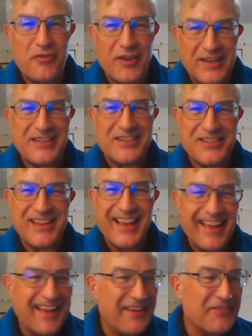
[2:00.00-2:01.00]
finish
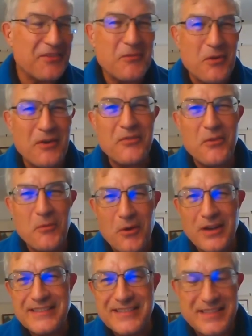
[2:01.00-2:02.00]
of the
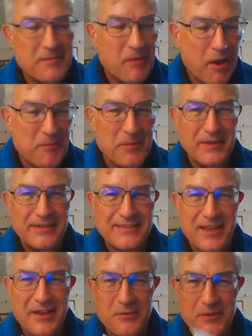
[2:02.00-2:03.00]
white at the moment.
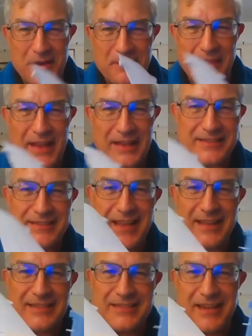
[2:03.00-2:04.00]
So that's
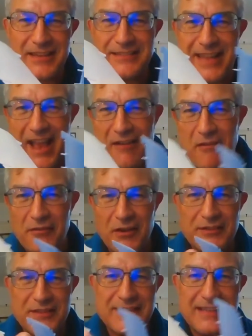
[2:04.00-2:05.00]
how I've
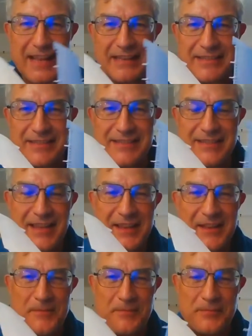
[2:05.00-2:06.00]
got the slats
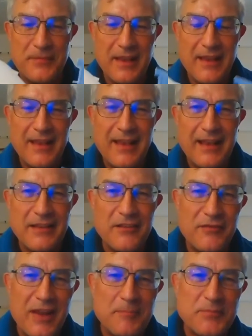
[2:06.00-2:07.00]
and the
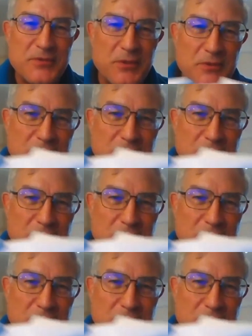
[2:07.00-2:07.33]
flaps all